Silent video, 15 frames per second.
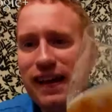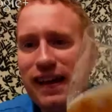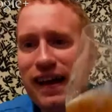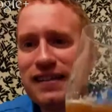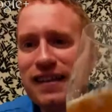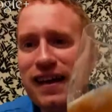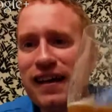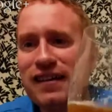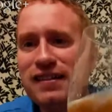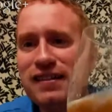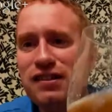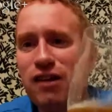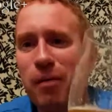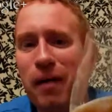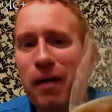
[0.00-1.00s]
It is
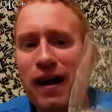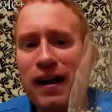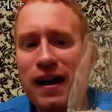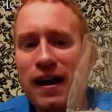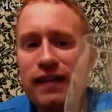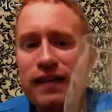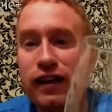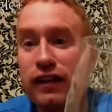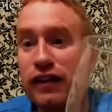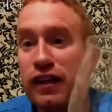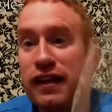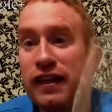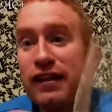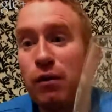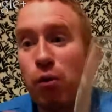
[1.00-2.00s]
not bad. They
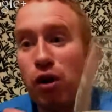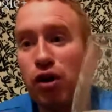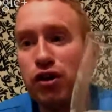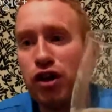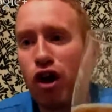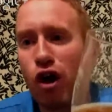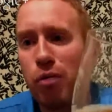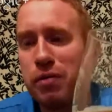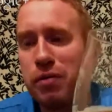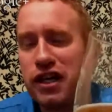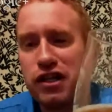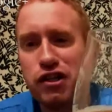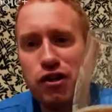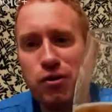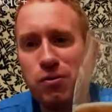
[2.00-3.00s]
need to work on the
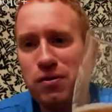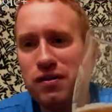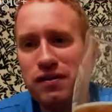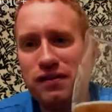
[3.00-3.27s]
carbonation though.